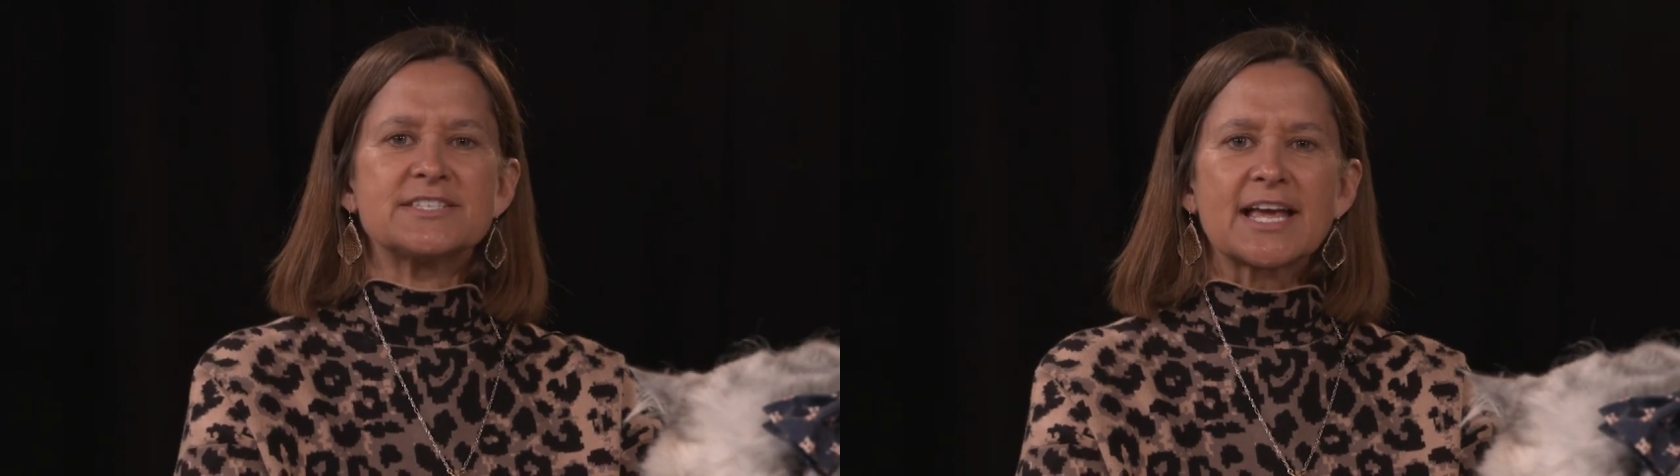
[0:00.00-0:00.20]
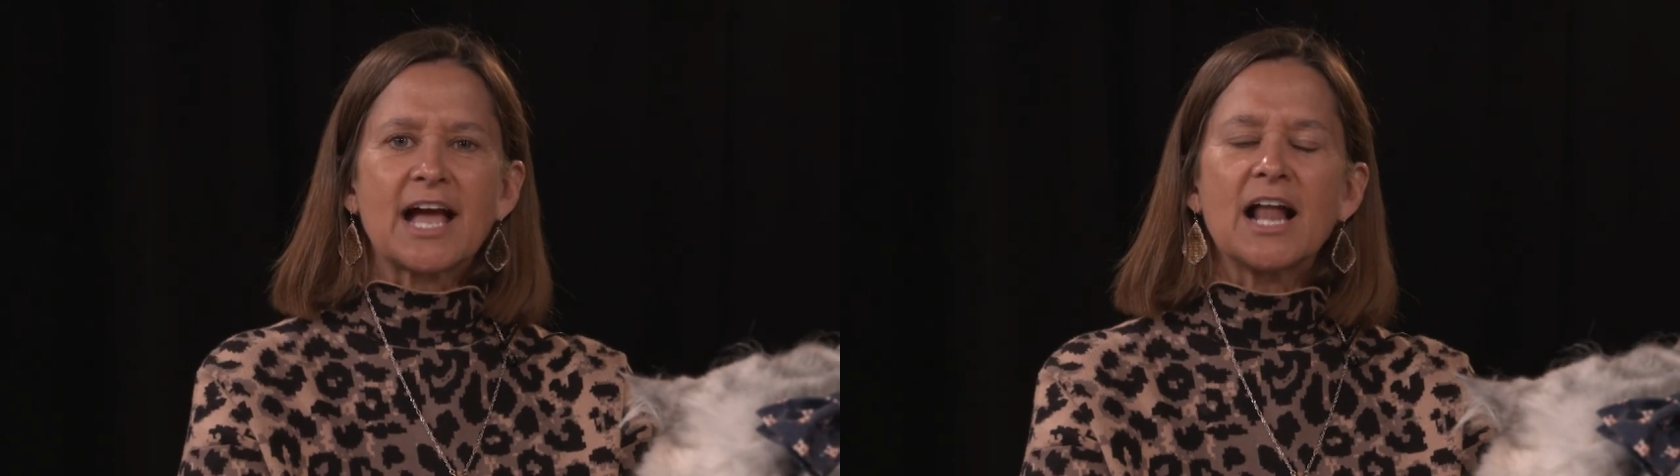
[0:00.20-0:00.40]

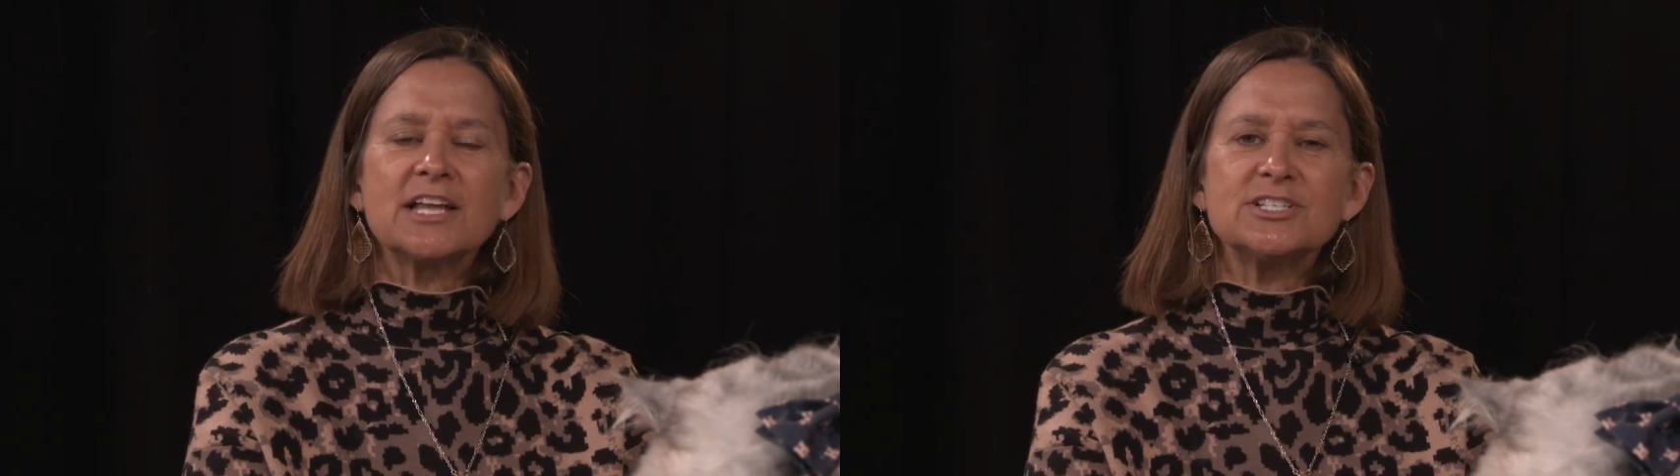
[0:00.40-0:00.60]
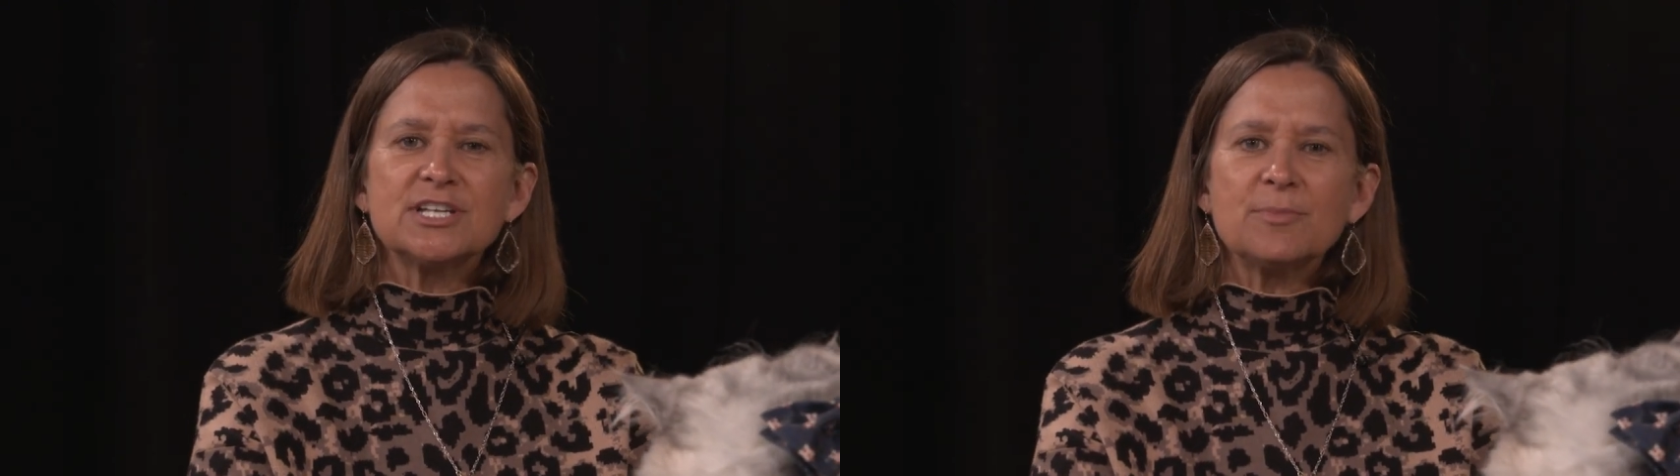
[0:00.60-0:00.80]

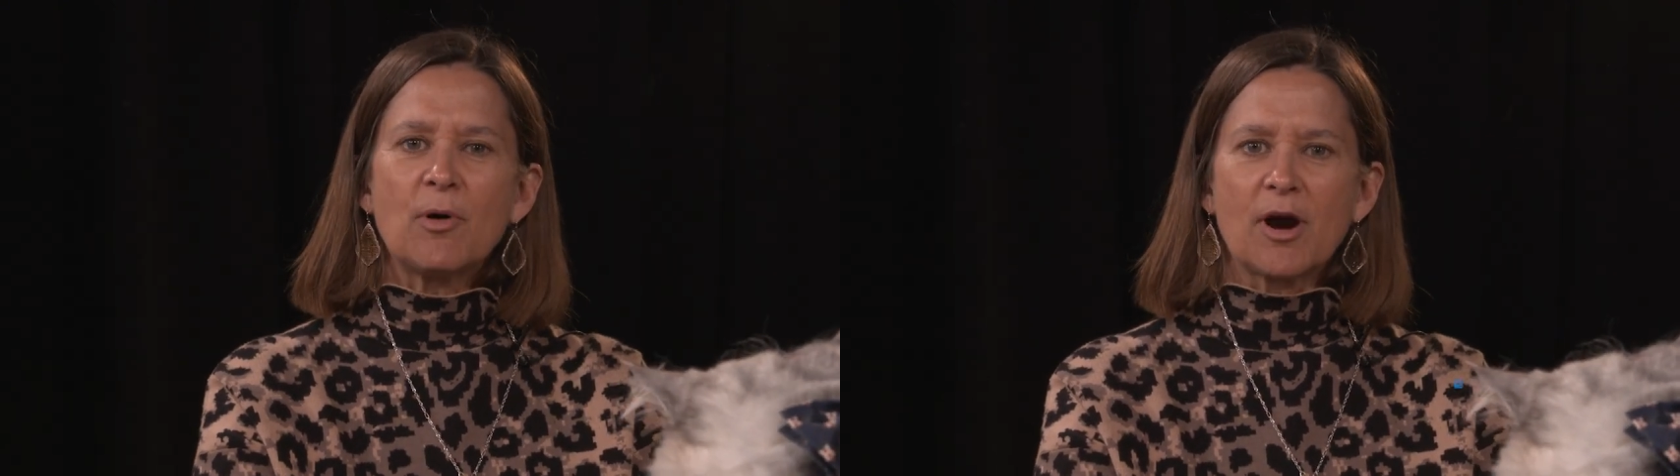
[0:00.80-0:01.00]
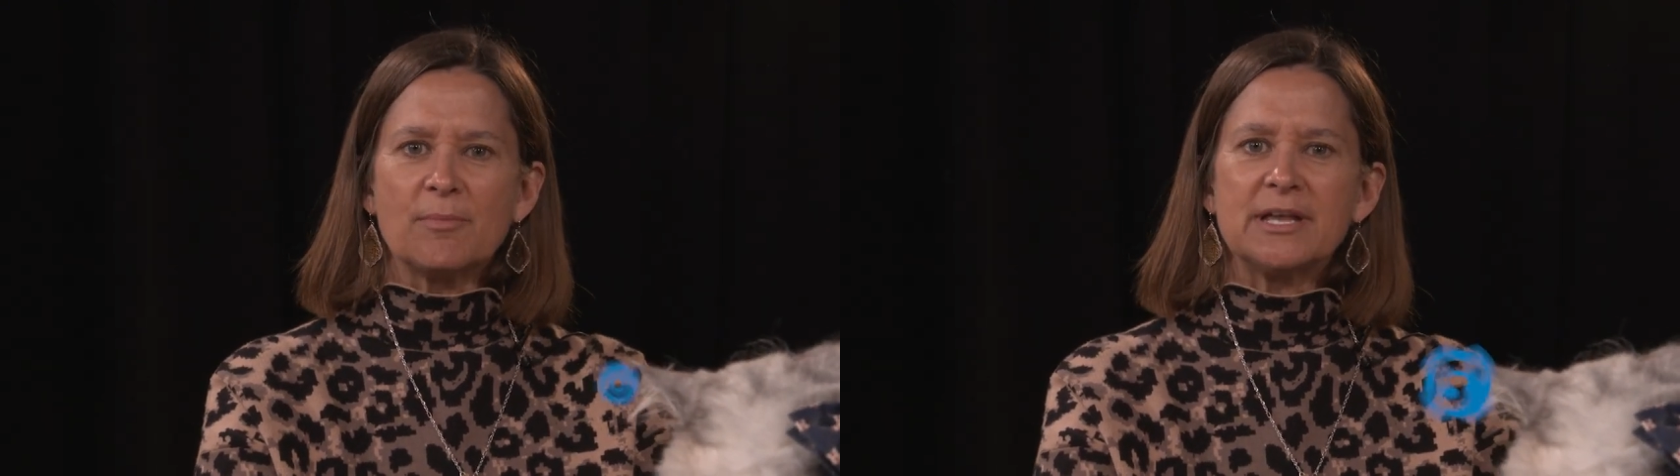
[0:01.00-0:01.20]
psychology
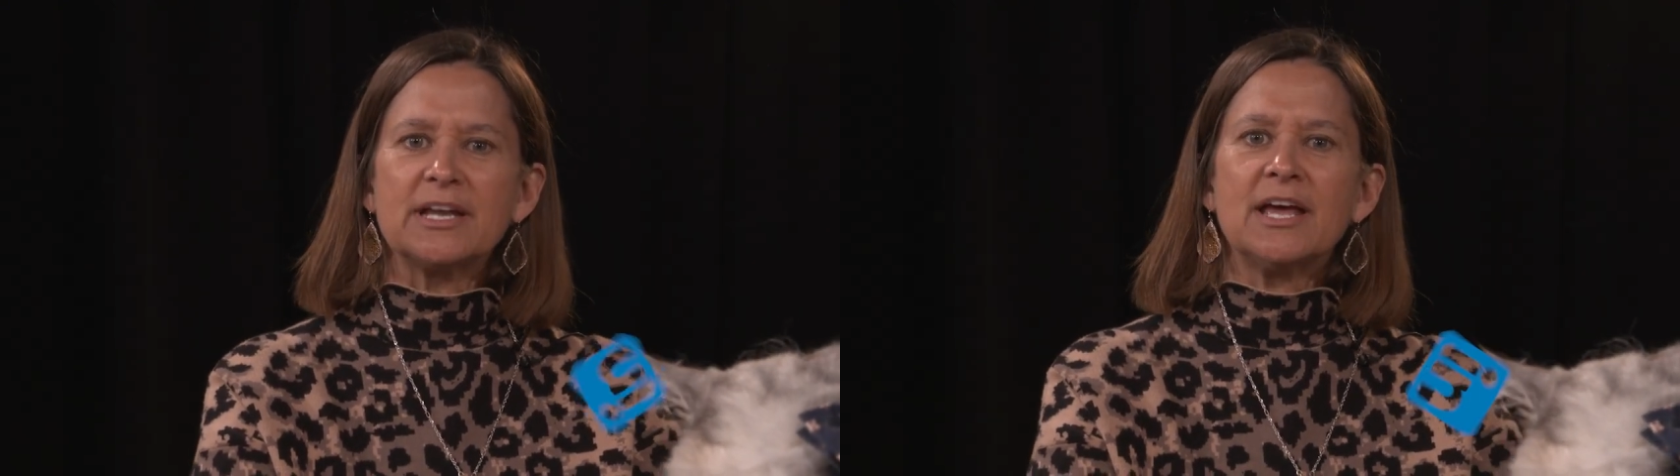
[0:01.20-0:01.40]
department